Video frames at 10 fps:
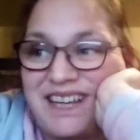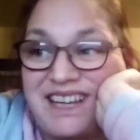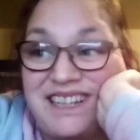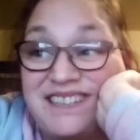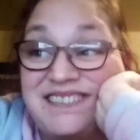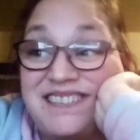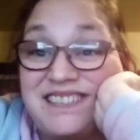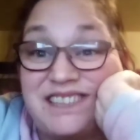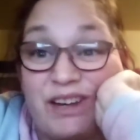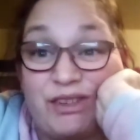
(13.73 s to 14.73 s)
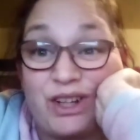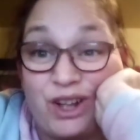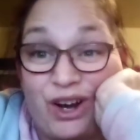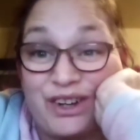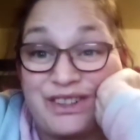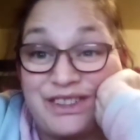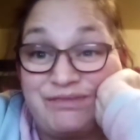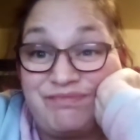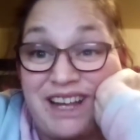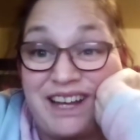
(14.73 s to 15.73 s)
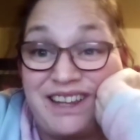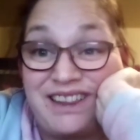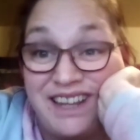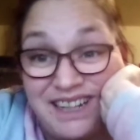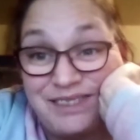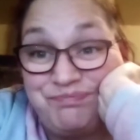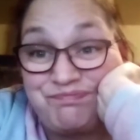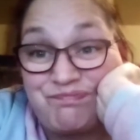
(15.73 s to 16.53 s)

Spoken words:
It is 7 o'clock at night.